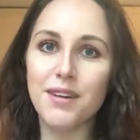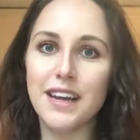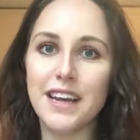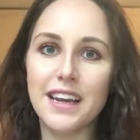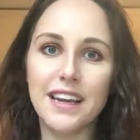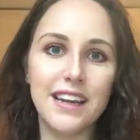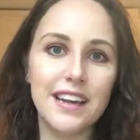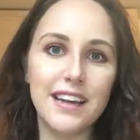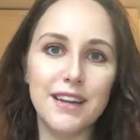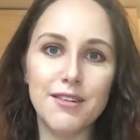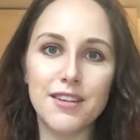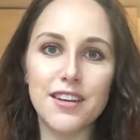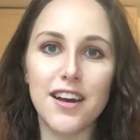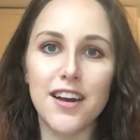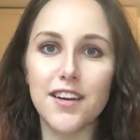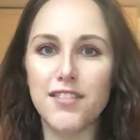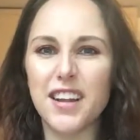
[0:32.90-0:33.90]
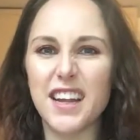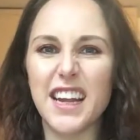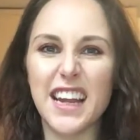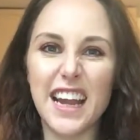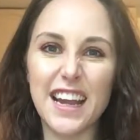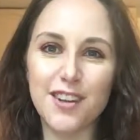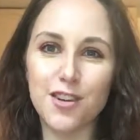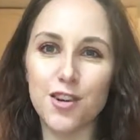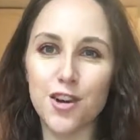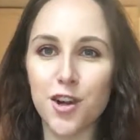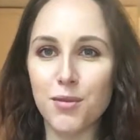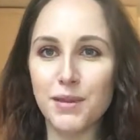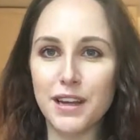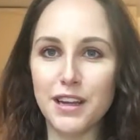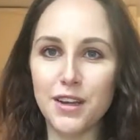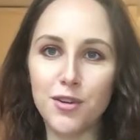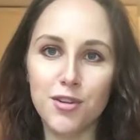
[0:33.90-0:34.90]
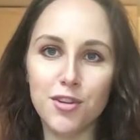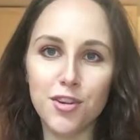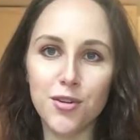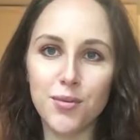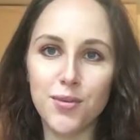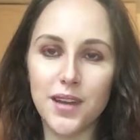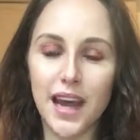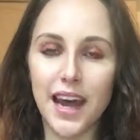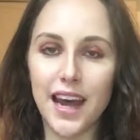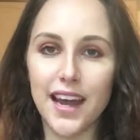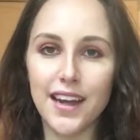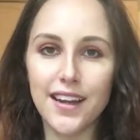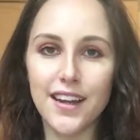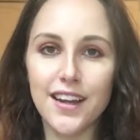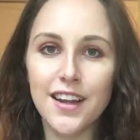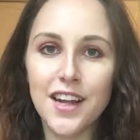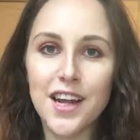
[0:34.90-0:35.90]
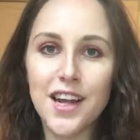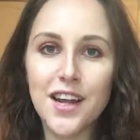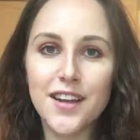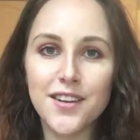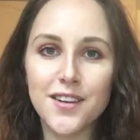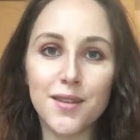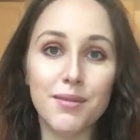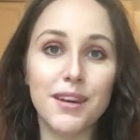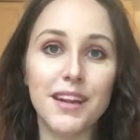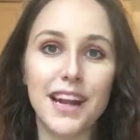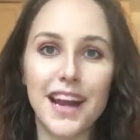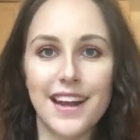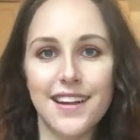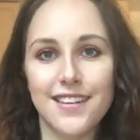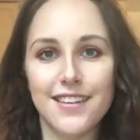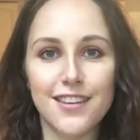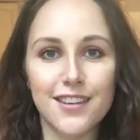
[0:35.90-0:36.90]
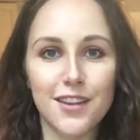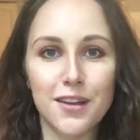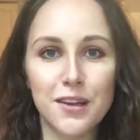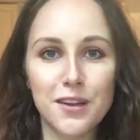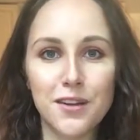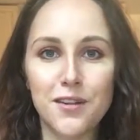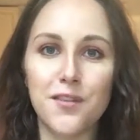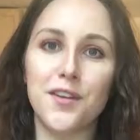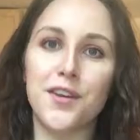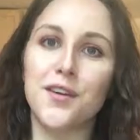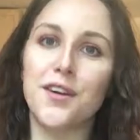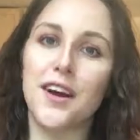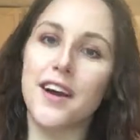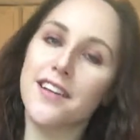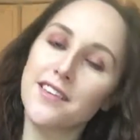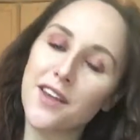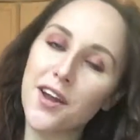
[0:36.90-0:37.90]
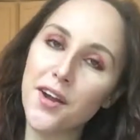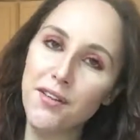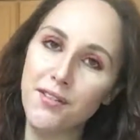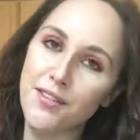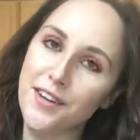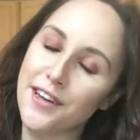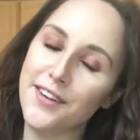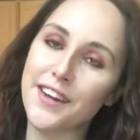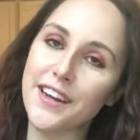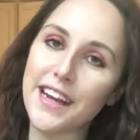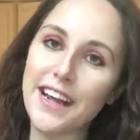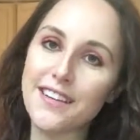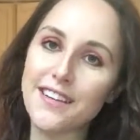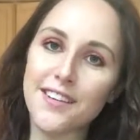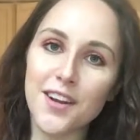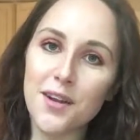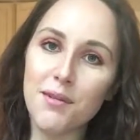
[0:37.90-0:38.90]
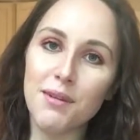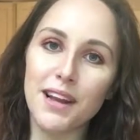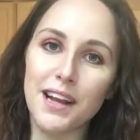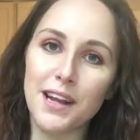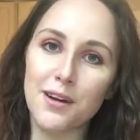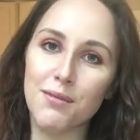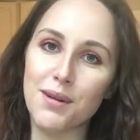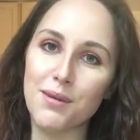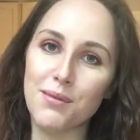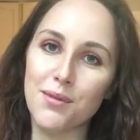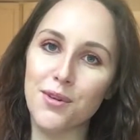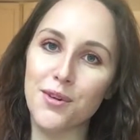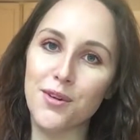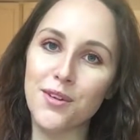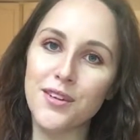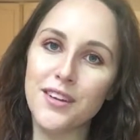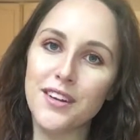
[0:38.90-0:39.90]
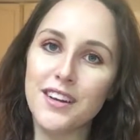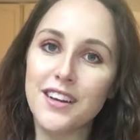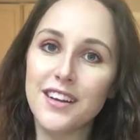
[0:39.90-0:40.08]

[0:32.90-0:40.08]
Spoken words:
It was kind of like a get to know me YouTube tag, so I'm going to answer those for you guys, and hopefully you can get to know me a little bit more.